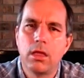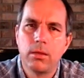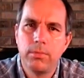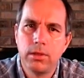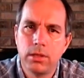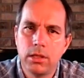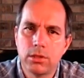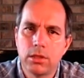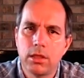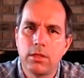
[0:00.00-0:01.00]

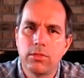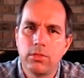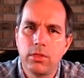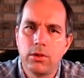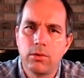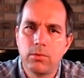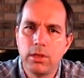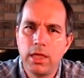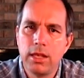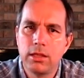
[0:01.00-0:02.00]
abilities that are
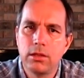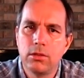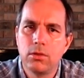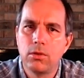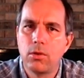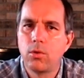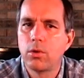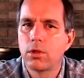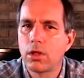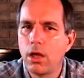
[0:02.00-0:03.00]
related
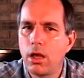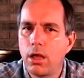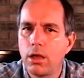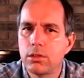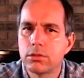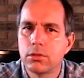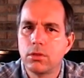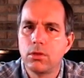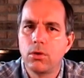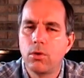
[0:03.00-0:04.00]
or cause
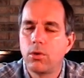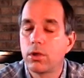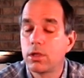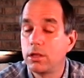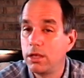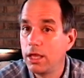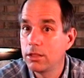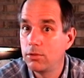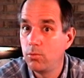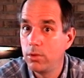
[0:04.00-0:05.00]
or
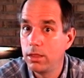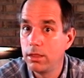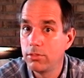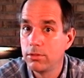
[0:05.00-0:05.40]
connected with